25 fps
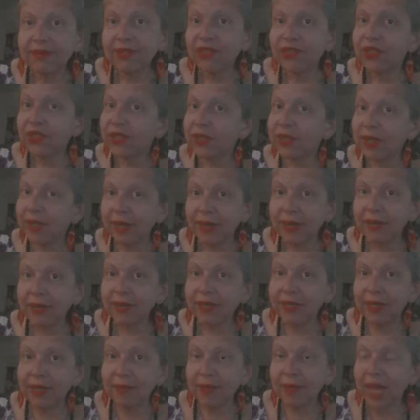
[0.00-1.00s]
share.
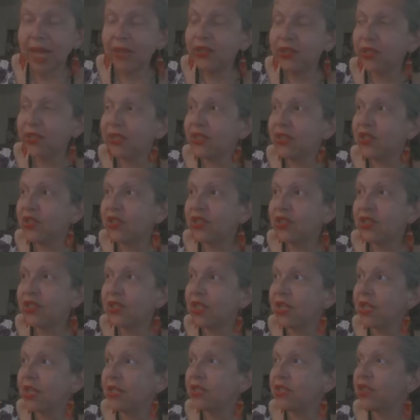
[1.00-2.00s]
Imagine each
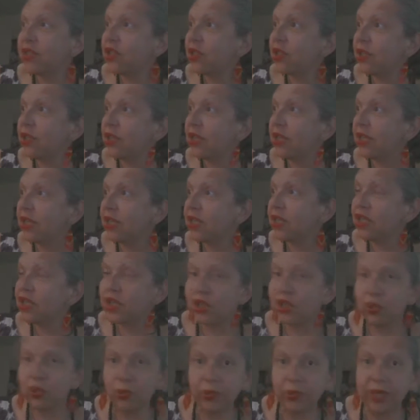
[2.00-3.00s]
each
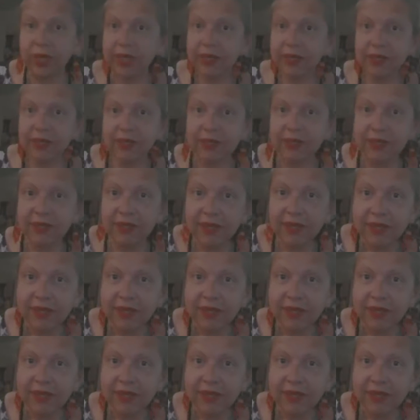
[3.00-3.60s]
each tweet